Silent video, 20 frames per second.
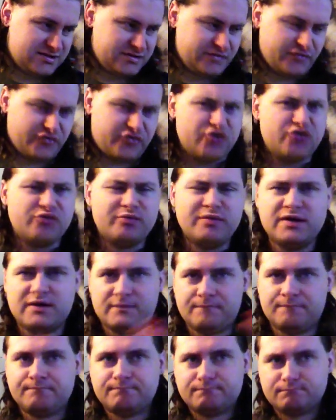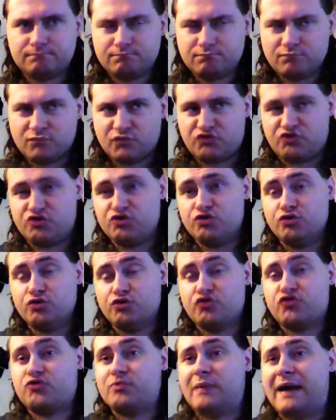Excuse me, to
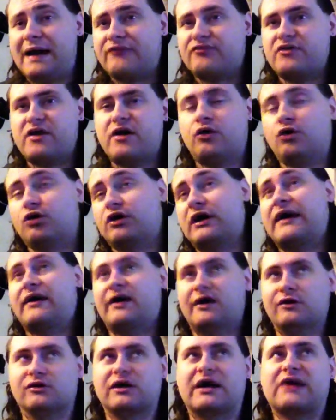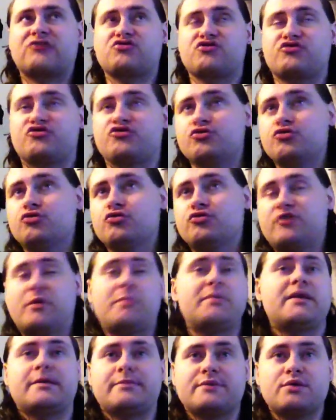SmackDown or or actually to
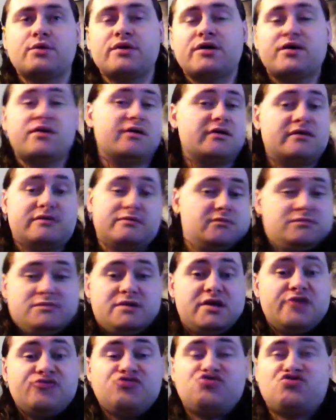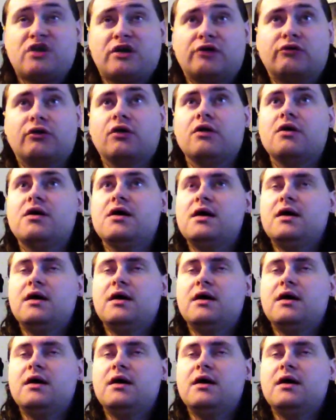WWE in general.